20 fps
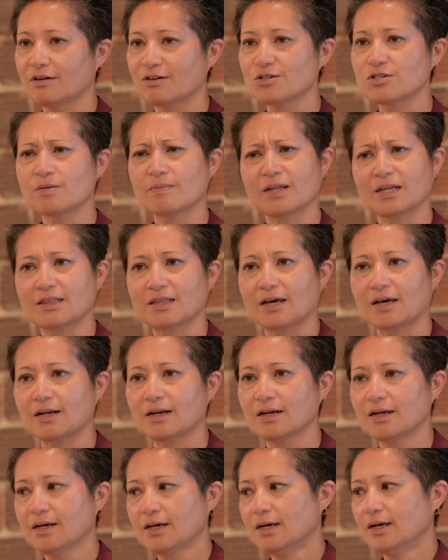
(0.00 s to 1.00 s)
or something like that.
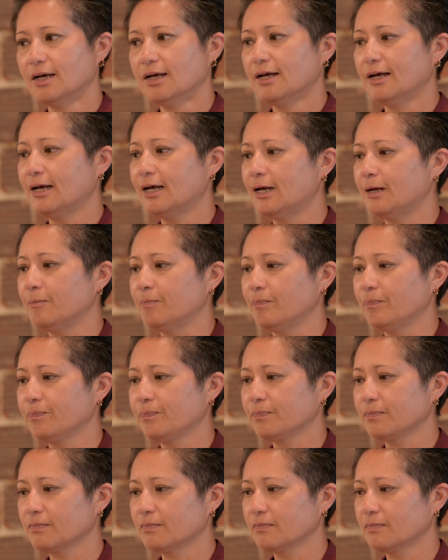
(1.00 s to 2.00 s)
And
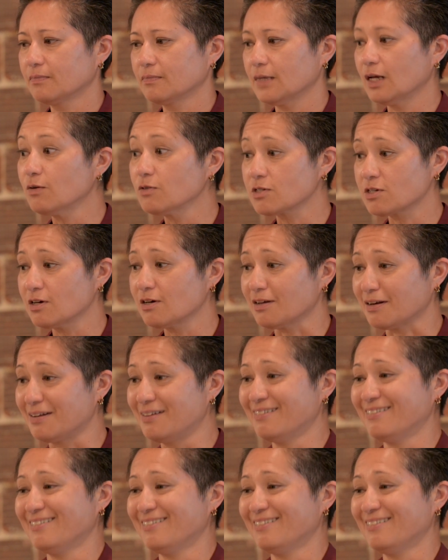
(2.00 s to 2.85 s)
it was good.